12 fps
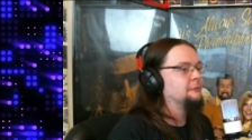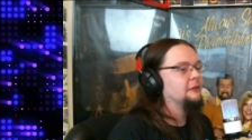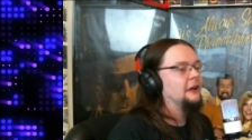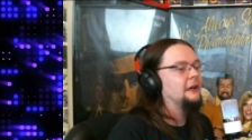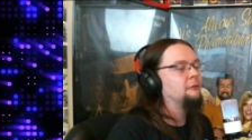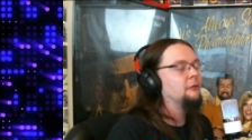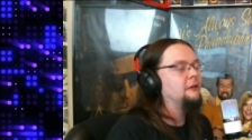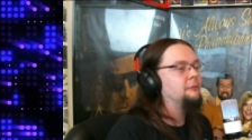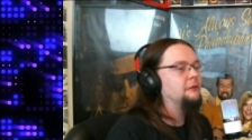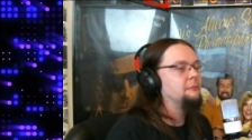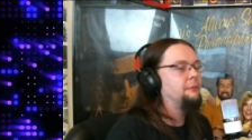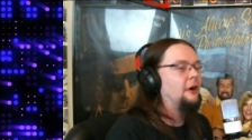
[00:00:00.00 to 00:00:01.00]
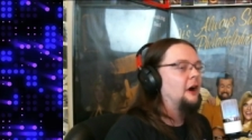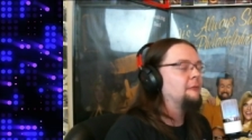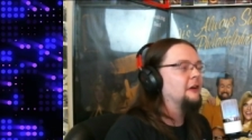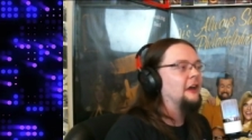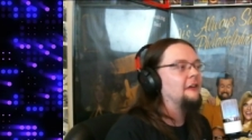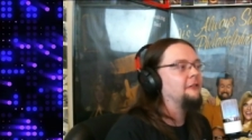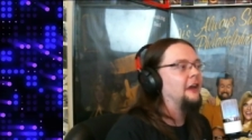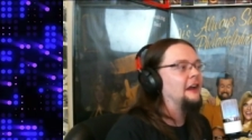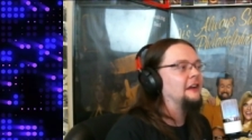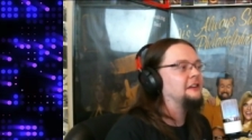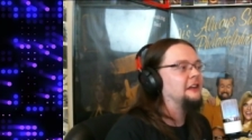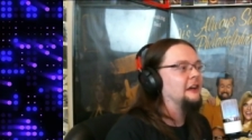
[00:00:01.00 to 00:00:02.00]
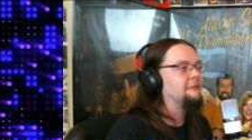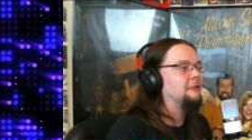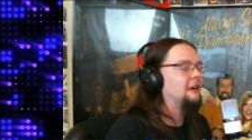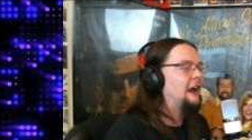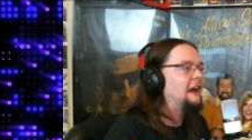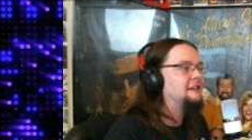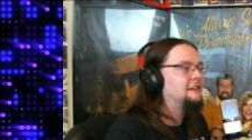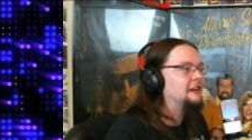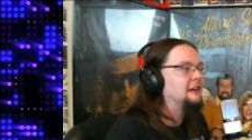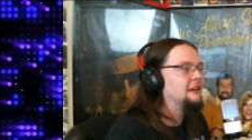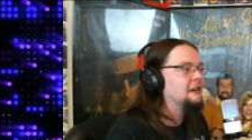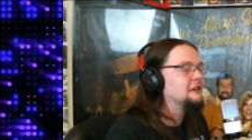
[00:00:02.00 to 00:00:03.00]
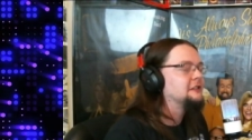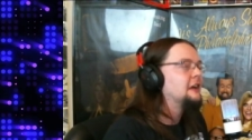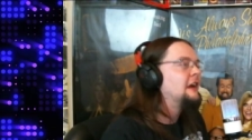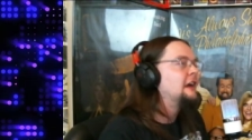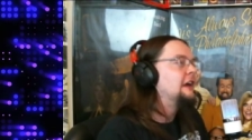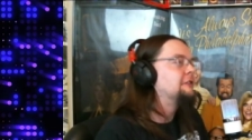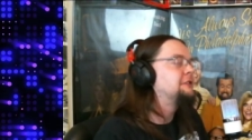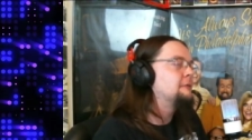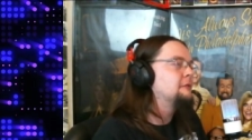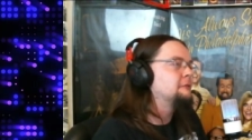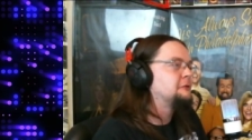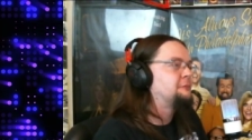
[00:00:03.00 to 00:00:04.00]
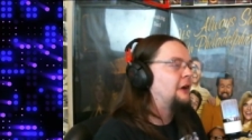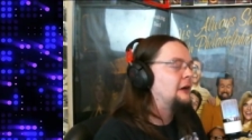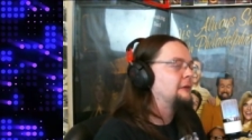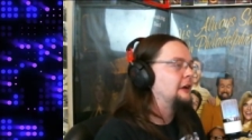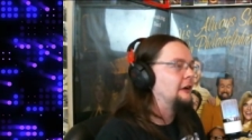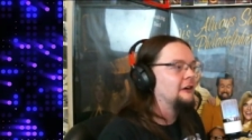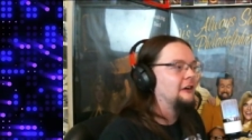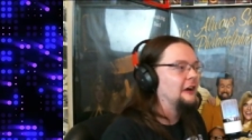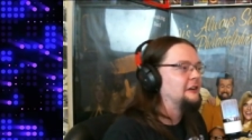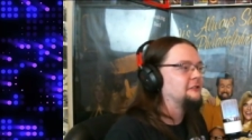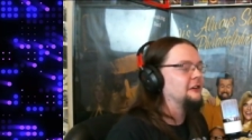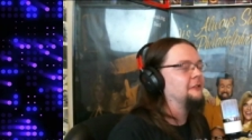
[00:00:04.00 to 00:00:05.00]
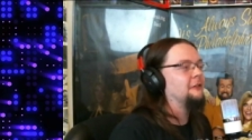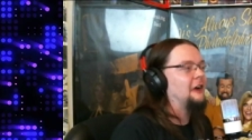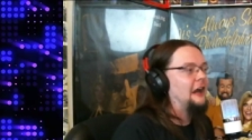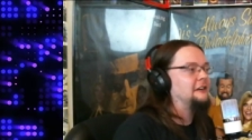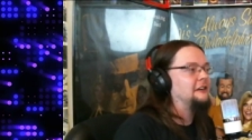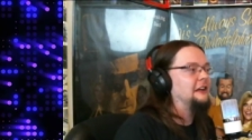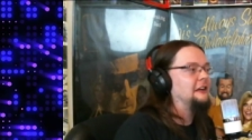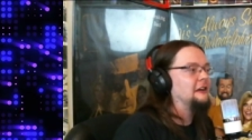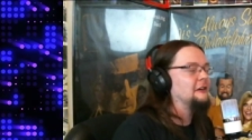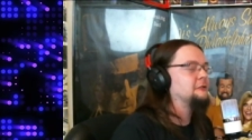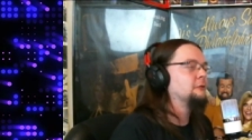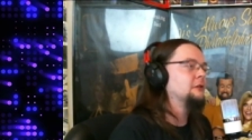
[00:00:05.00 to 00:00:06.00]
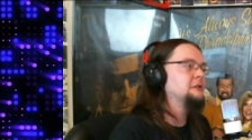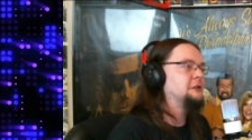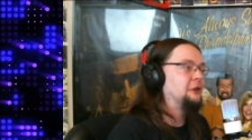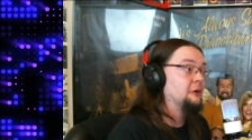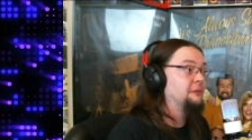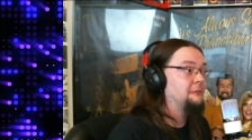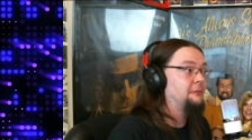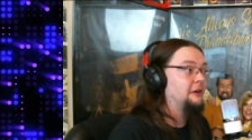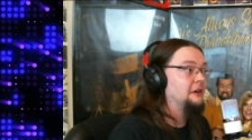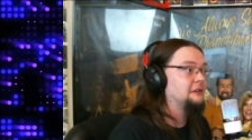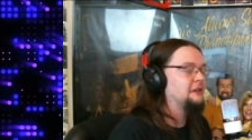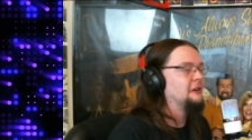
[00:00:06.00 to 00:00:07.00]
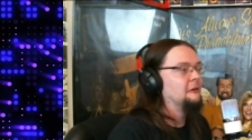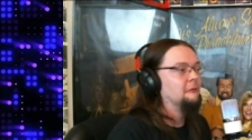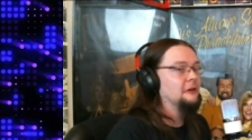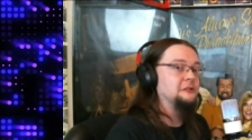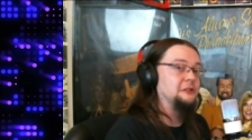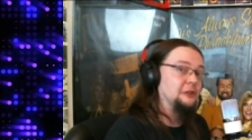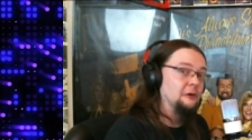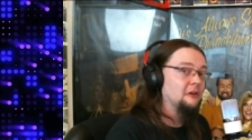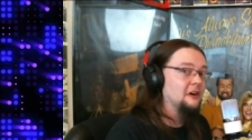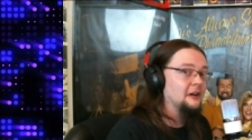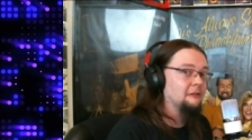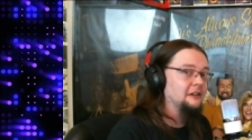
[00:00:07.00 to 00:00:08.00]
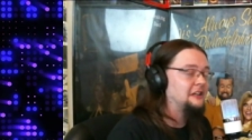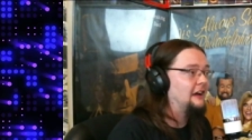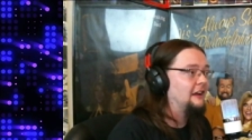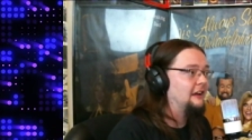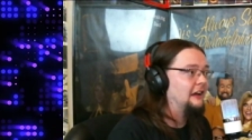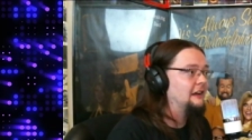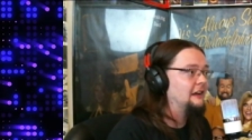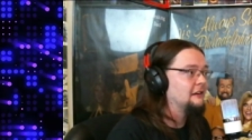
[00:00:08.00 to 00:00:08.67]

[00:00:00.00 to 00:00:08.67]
Like, we've been bombing Afghanistan for 18 years. If someone was bombing your country for 18 years, wouldn't you be pissed? Wouldn't you want to retaliate?